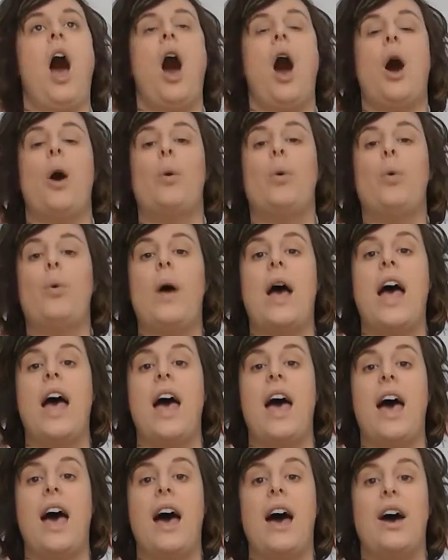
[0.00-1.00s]

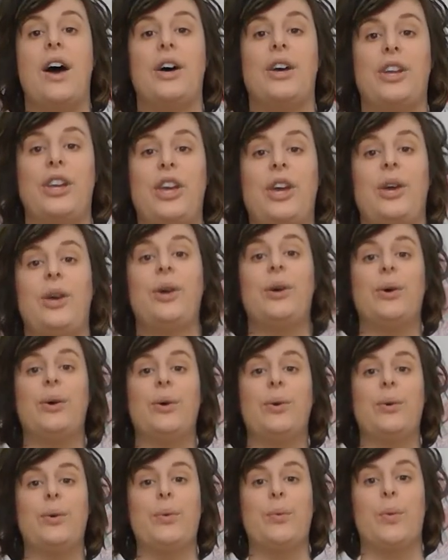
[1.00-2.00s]
Well,
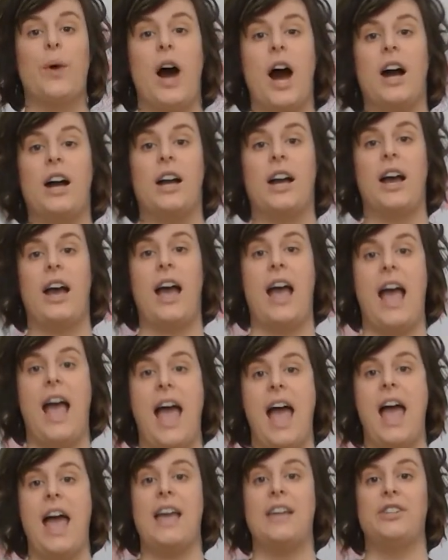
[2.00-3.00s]
you walk
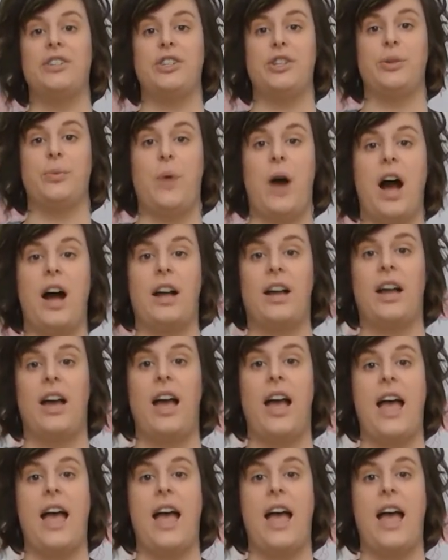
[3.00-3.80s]
and you walk